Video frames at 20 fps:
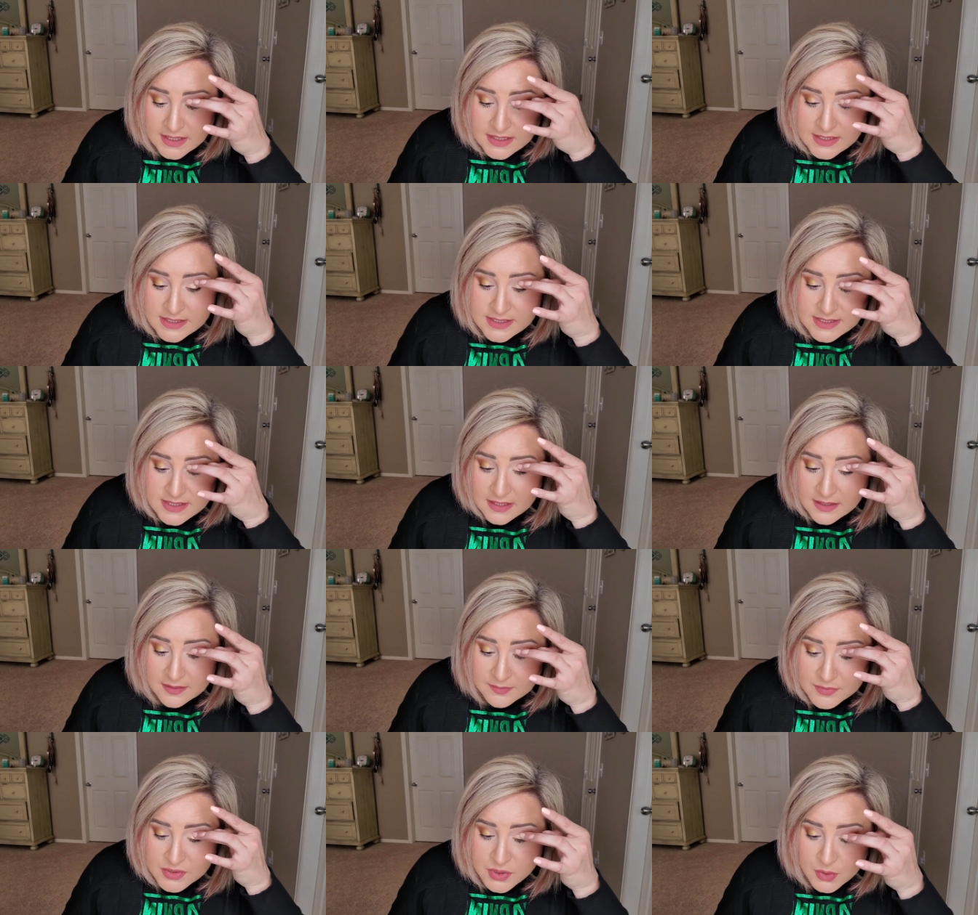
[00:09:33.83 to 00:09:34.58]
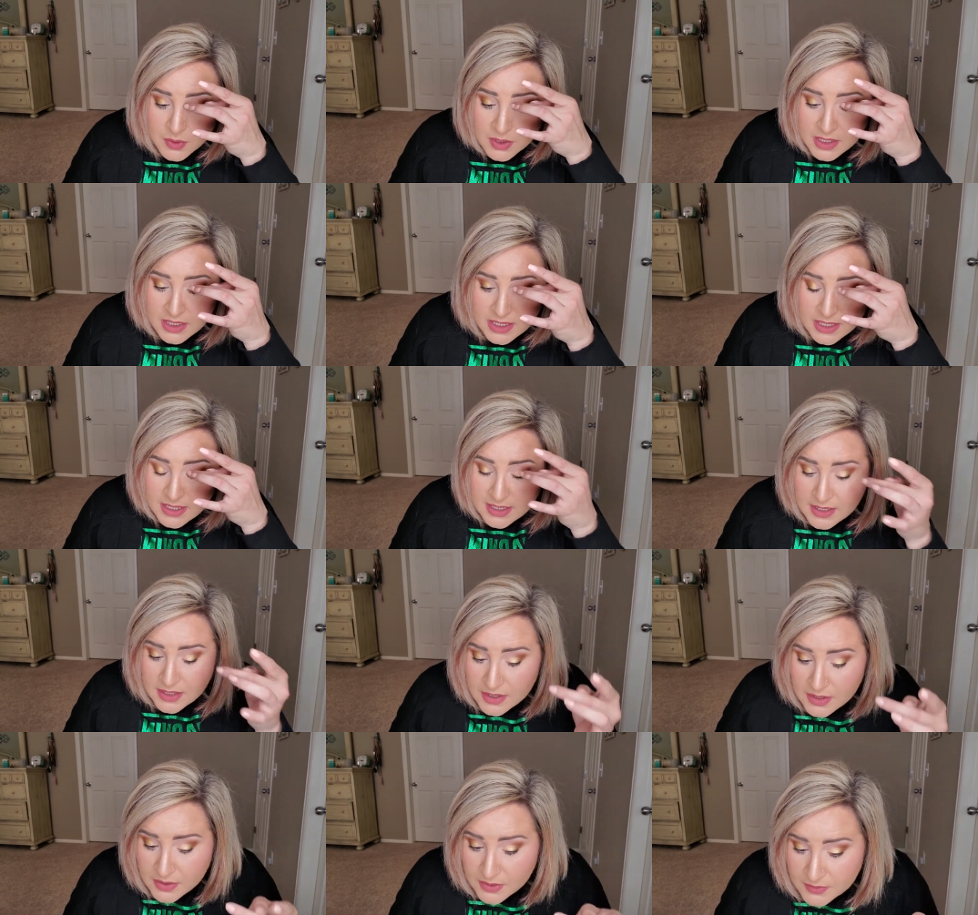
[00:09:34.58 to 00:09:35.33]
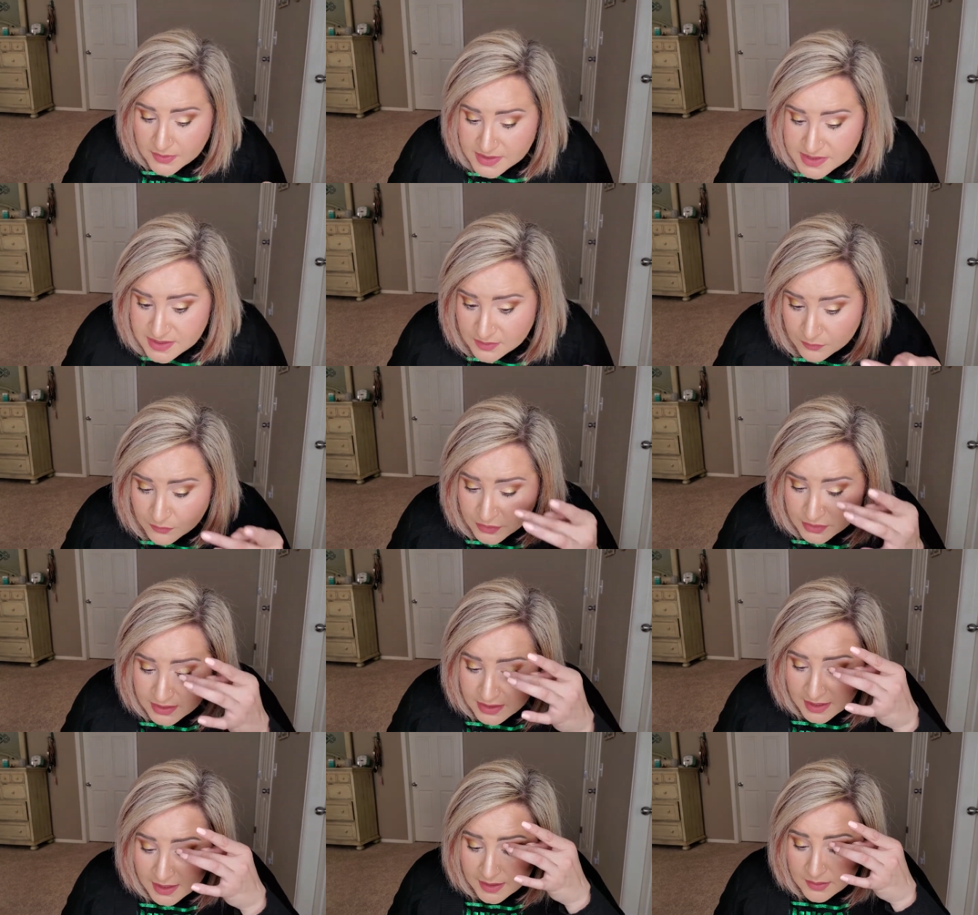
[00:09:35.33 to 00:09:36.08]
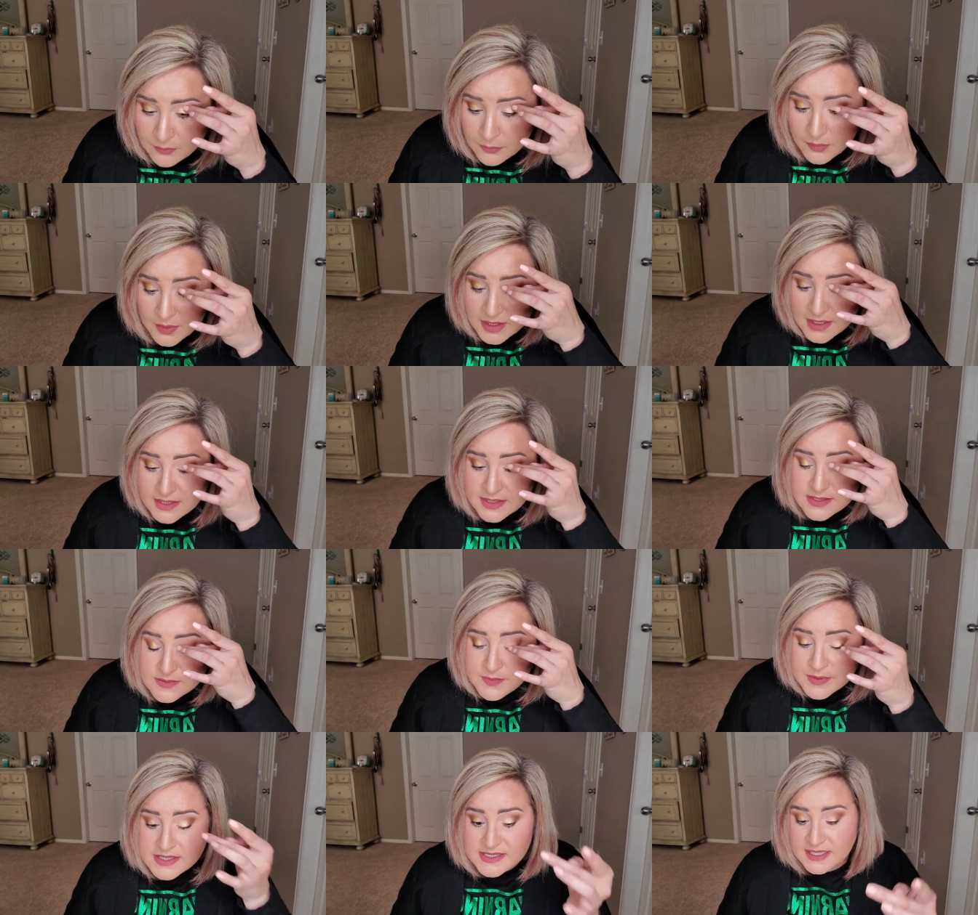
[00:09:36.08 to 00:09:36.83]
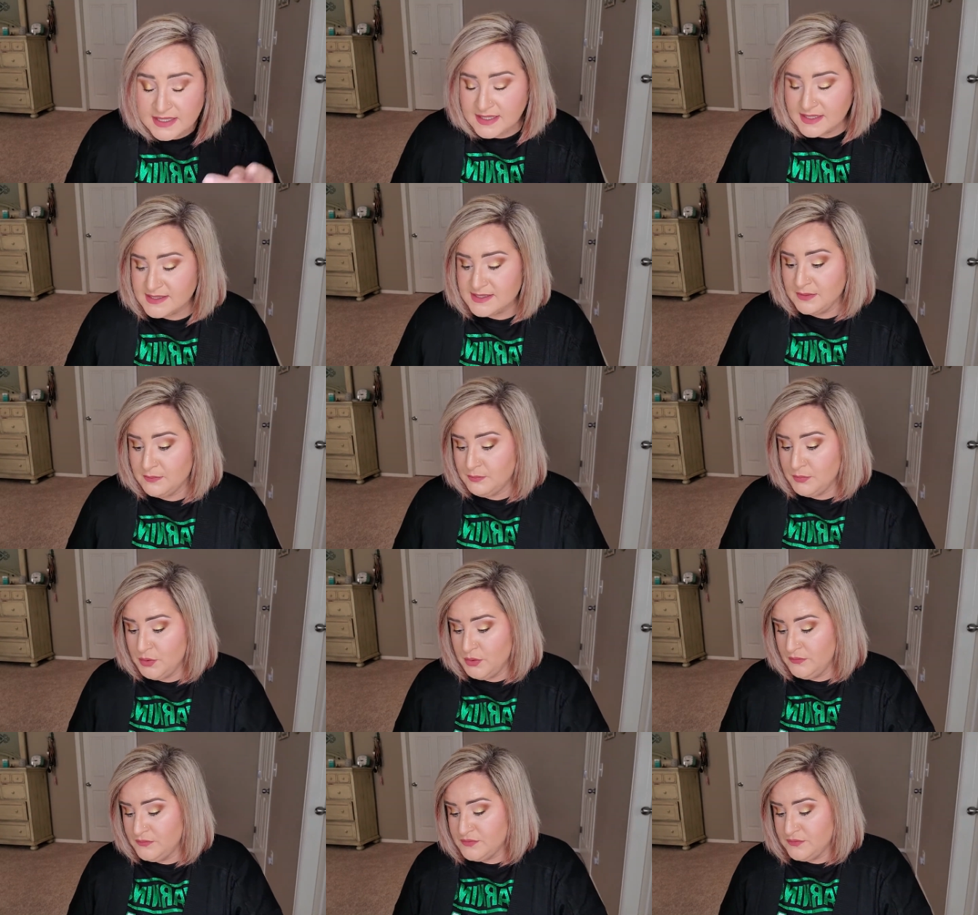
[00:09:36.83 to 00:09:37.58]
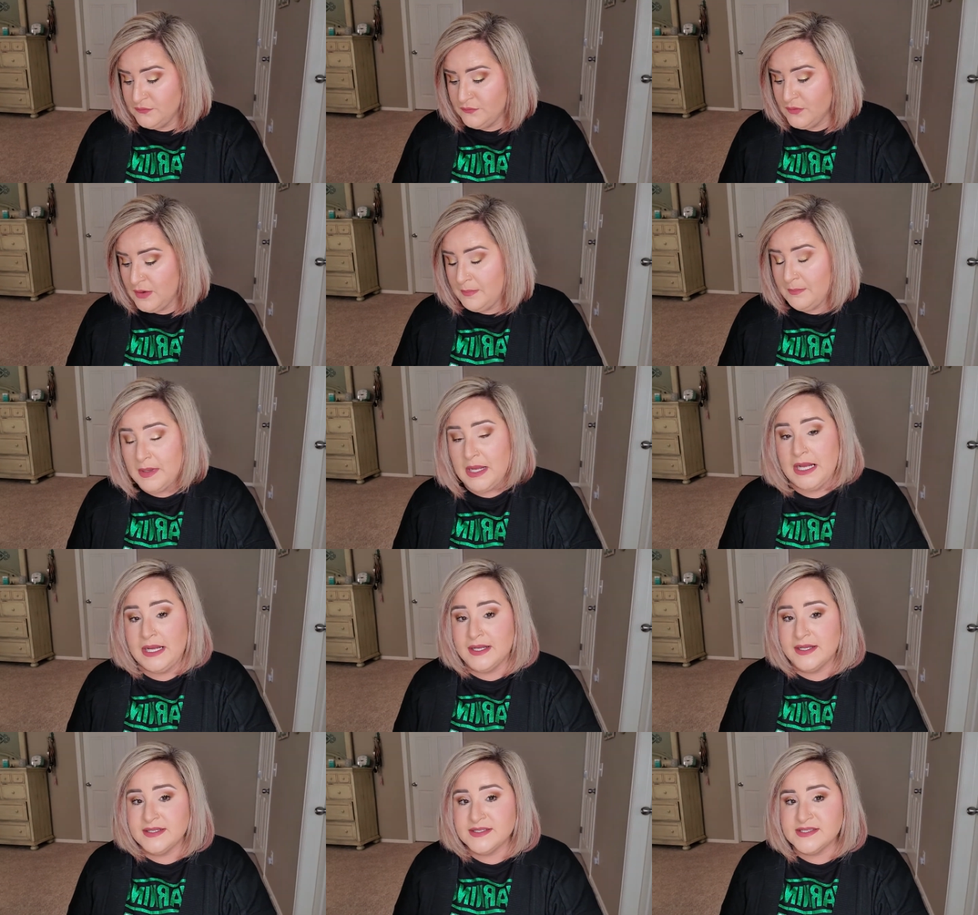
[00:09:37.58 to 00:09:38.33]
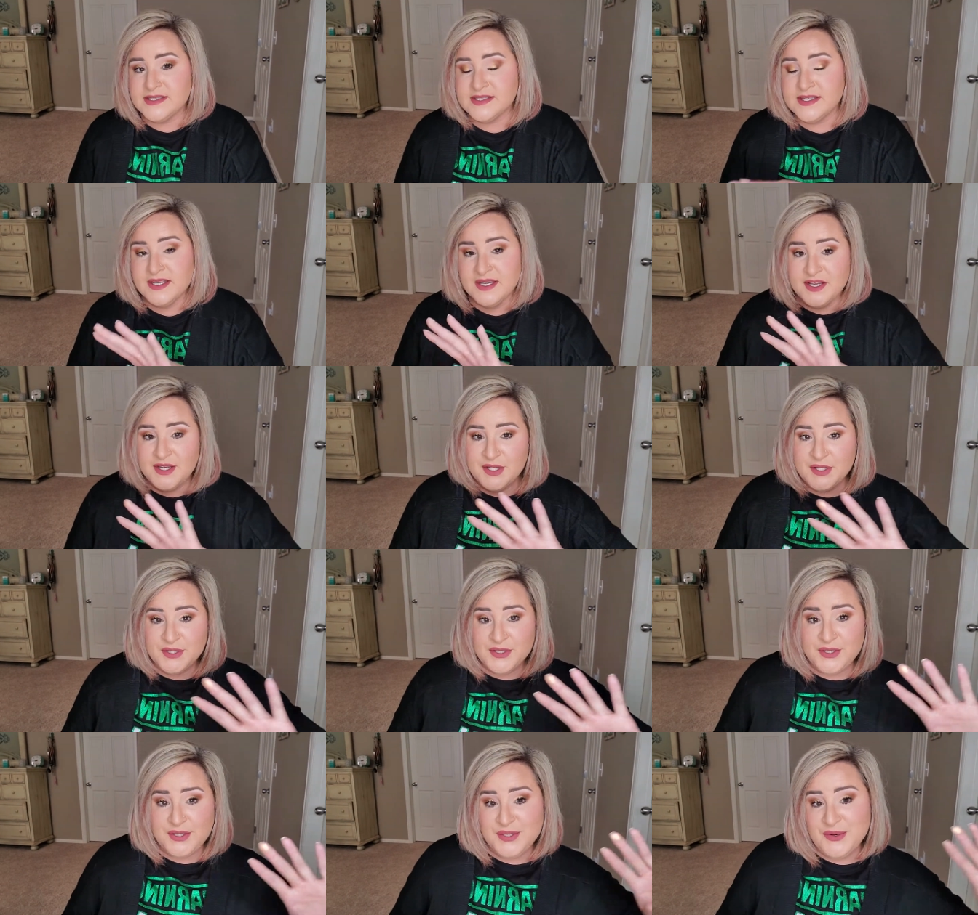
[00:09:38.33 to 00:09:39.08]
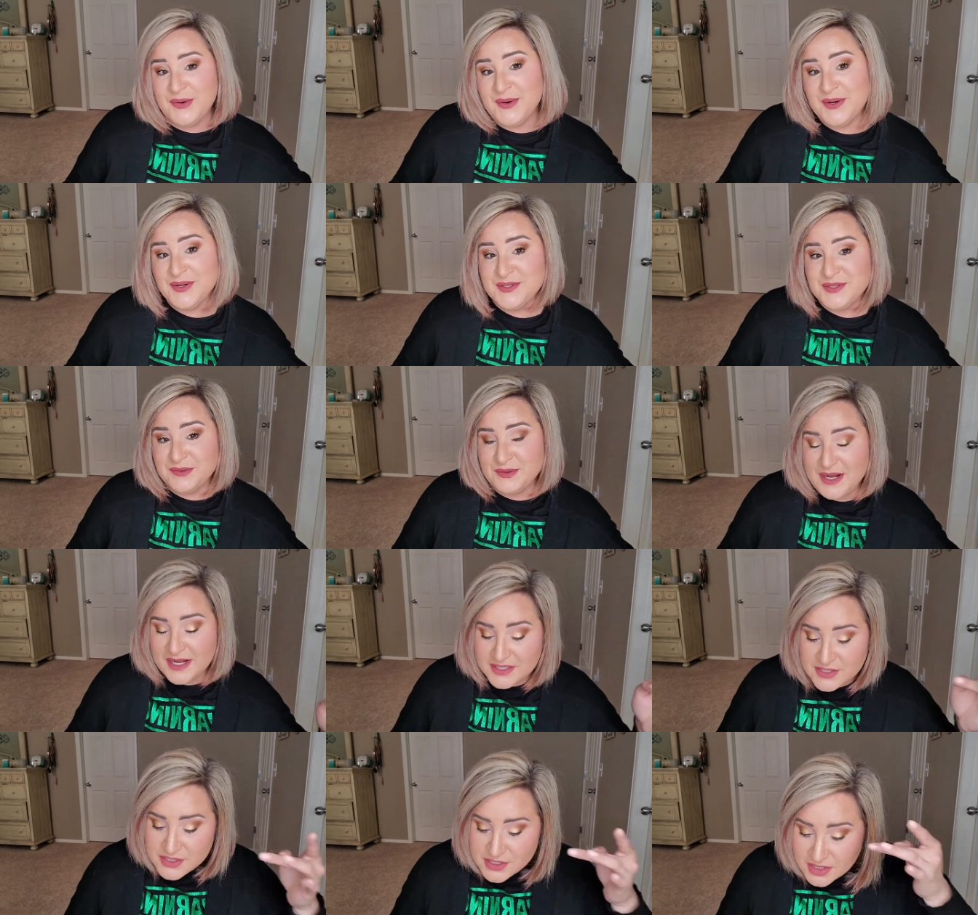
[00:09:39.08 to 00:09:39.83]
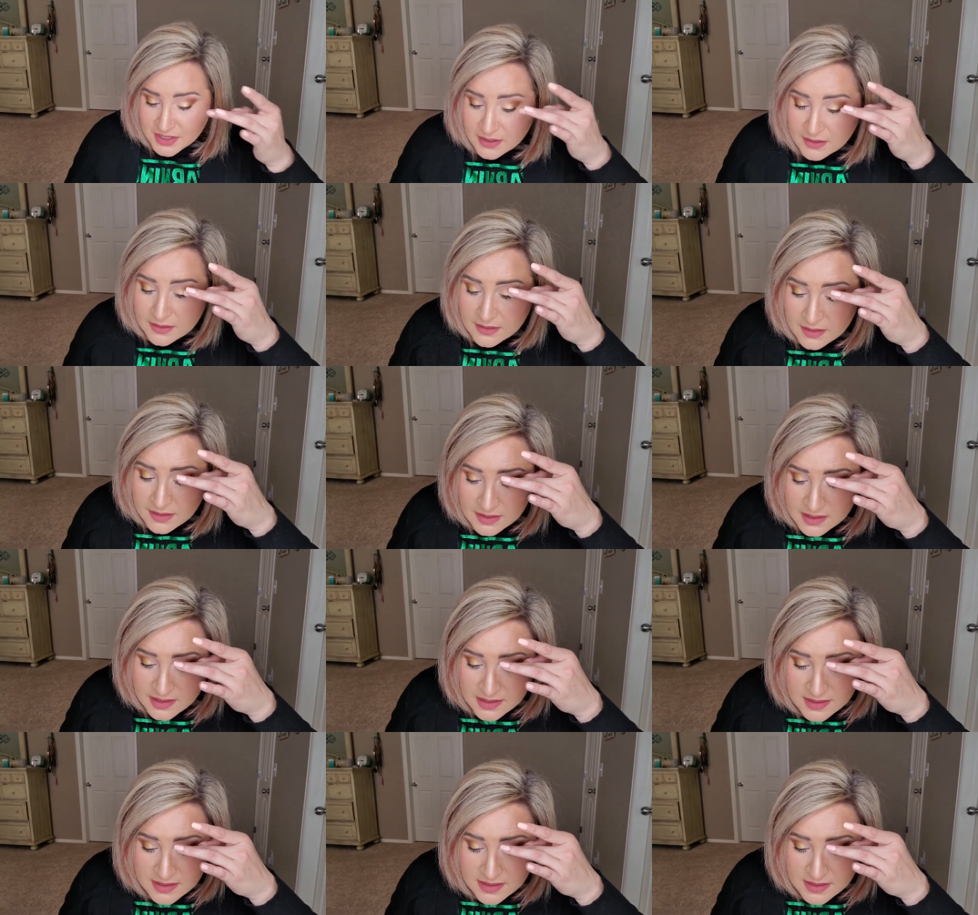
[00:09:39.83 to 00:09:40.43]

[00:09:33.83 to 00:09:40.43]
some tornado and some really high winds because I guess it moved from us your direction.